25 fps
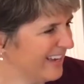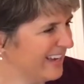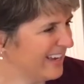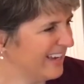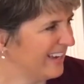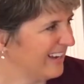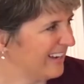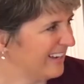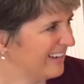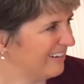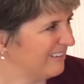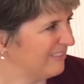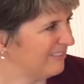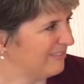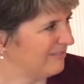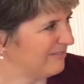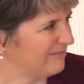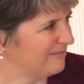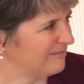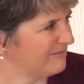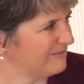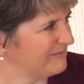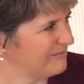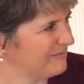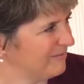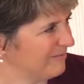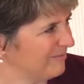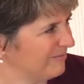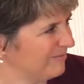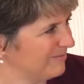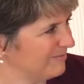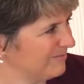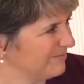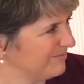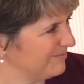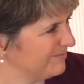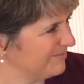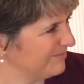
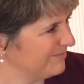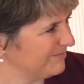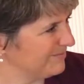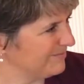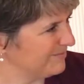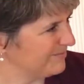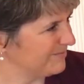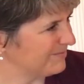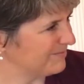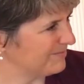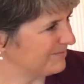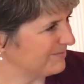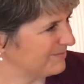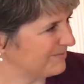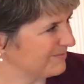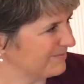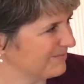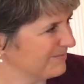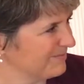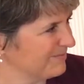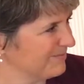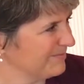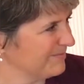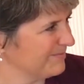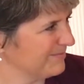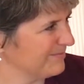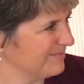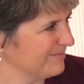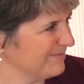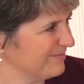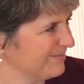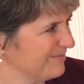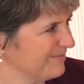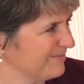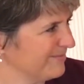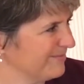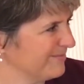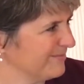
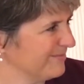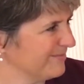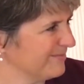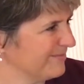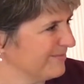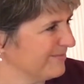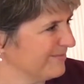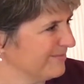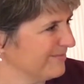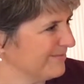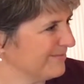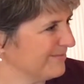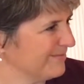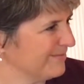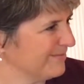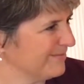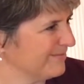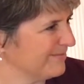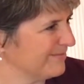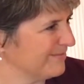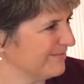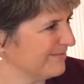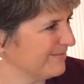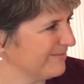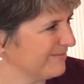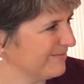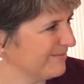(silent)